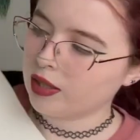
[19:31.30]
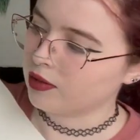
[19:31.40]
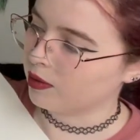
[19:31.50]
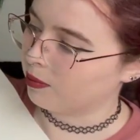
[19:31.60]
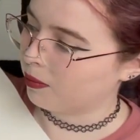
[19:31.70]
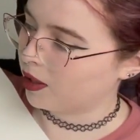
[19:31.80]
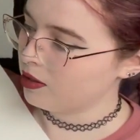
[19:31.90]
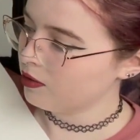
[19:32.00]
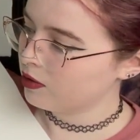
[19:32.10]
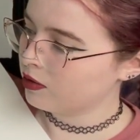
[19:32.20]
as a
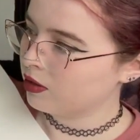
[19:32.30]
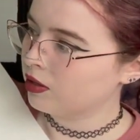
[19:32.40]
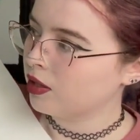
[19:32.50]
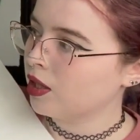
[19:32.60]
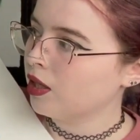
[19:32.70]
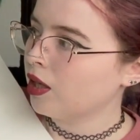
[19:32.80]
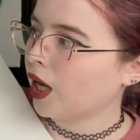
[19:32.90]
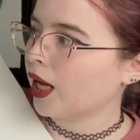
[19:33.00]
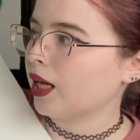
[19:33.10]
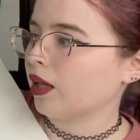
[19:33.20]
base,
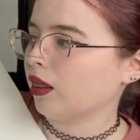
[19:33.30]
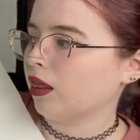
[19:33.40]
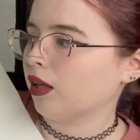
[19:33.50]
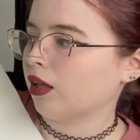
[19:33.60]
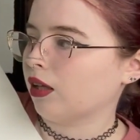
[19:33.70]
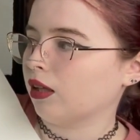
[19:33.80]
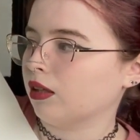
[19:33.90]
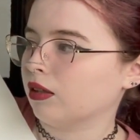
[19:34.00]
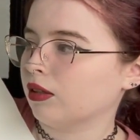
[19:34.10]
and then